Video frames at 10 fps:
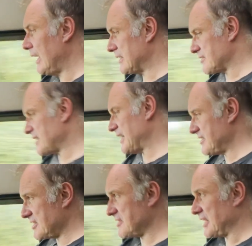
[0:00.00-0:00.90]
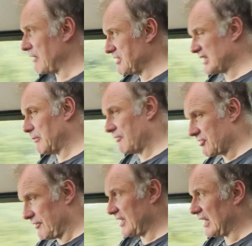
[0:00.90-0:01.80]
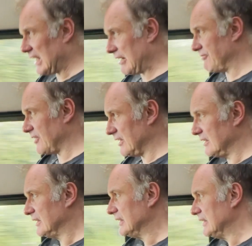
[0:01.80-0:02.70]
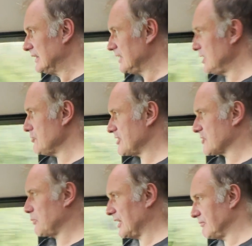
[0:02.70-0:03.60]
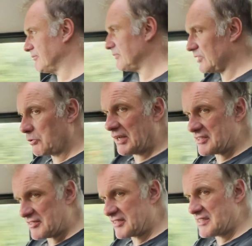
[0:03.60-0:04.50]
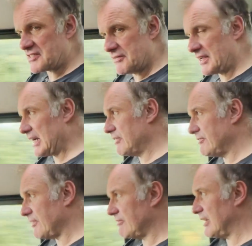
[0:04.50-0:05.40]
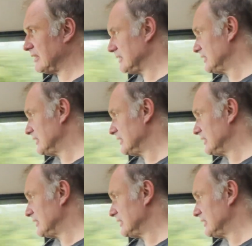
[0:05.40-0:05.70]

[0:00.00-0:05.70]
As I say, this isn't the only time I've driven it. I have used this one quite extensively over the